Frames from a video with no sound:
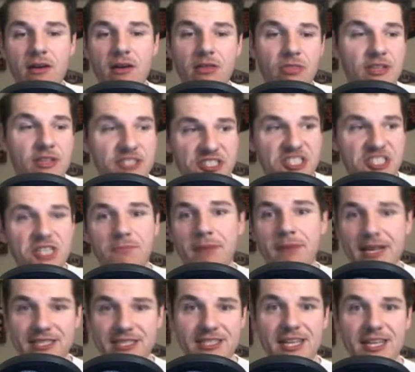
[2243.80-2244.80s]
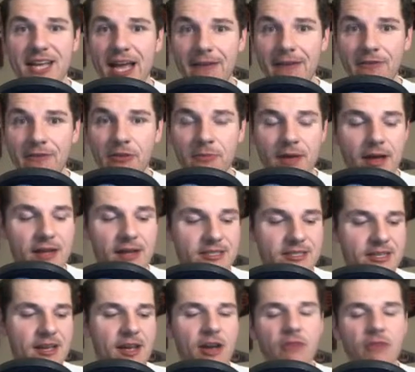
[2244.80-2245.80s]
this is the best thing ever because
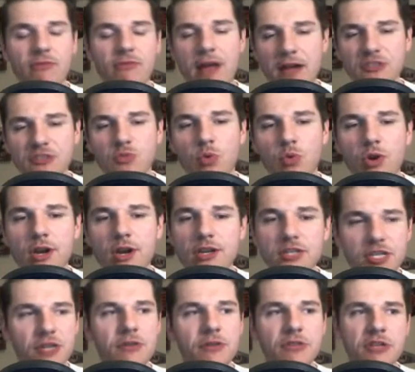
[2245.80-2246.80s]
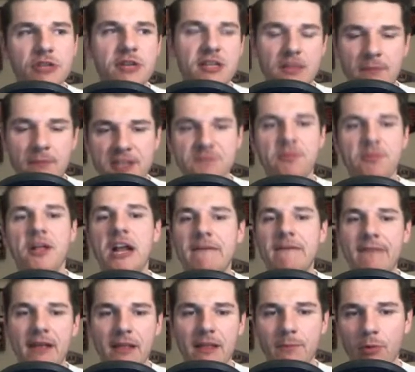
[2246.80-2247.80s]
rounds 1 and 2, you take the best player
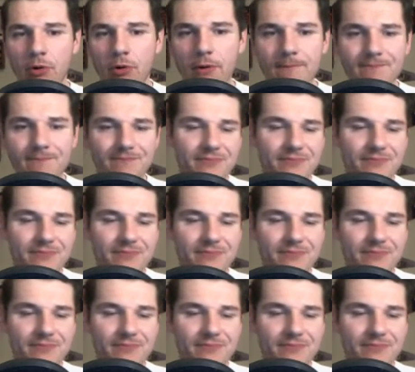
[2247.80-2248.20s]
available.